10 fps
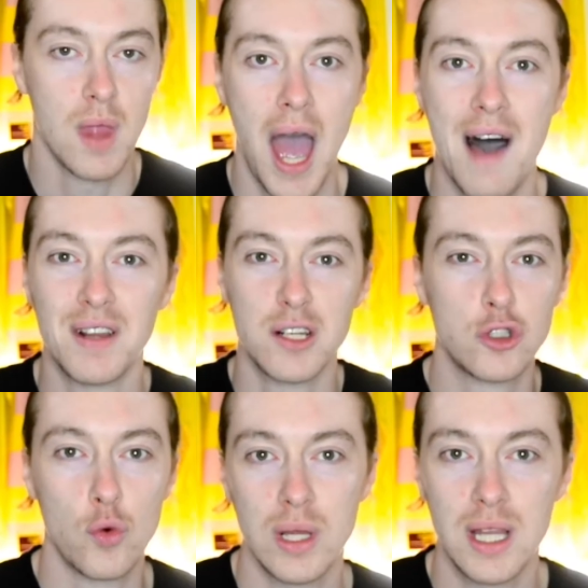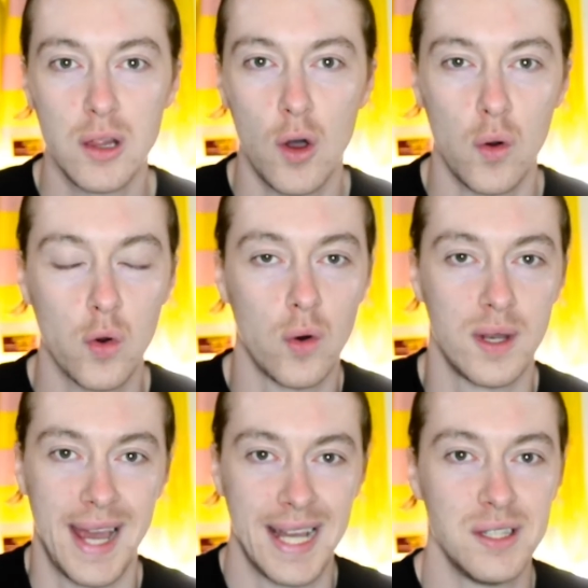I think there's not really a lot going
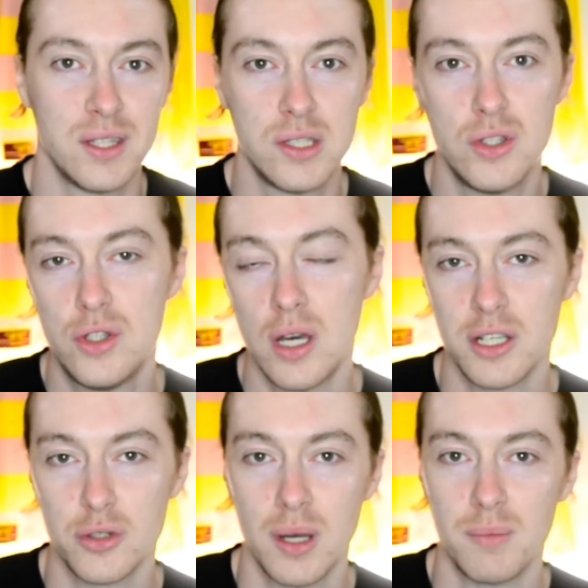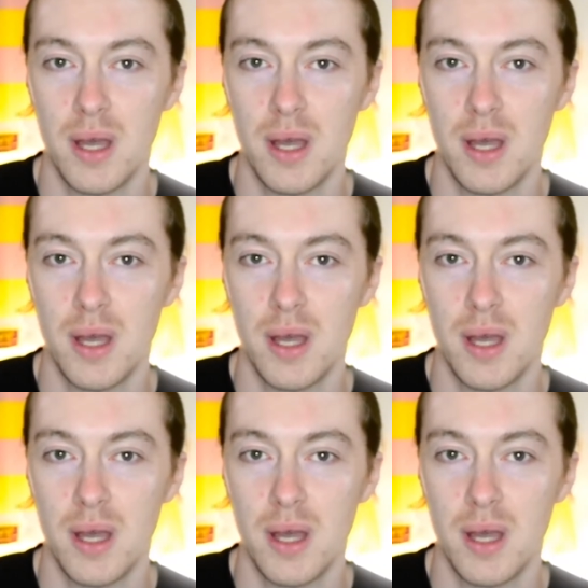into the strip.